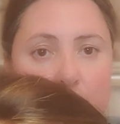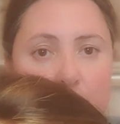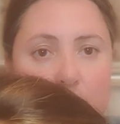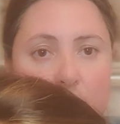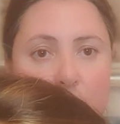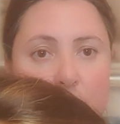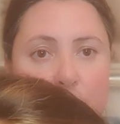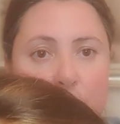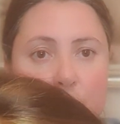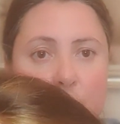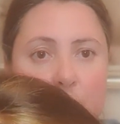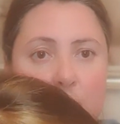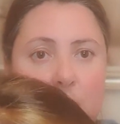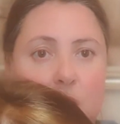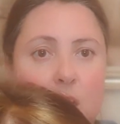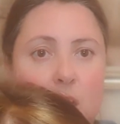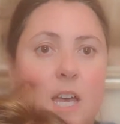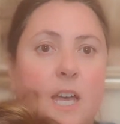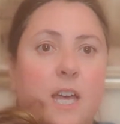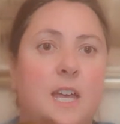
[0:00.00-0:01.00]

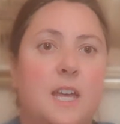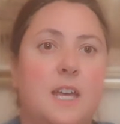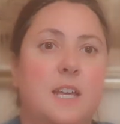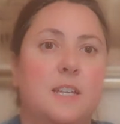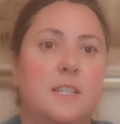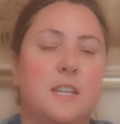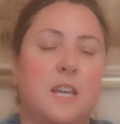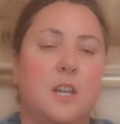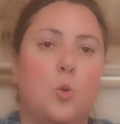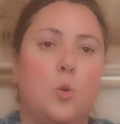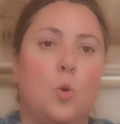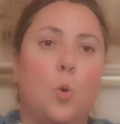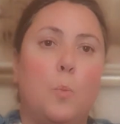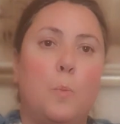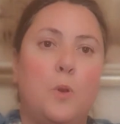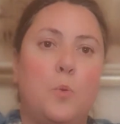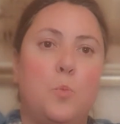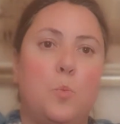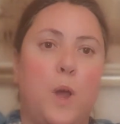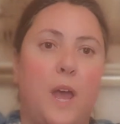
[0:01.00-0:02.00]
She is an
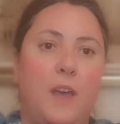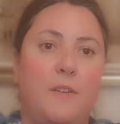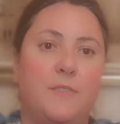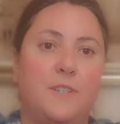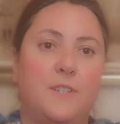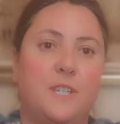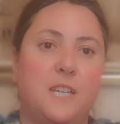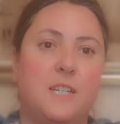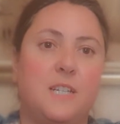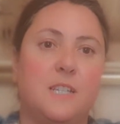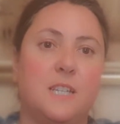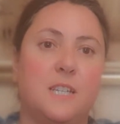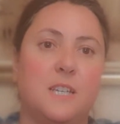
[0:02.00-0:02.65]
open wefted,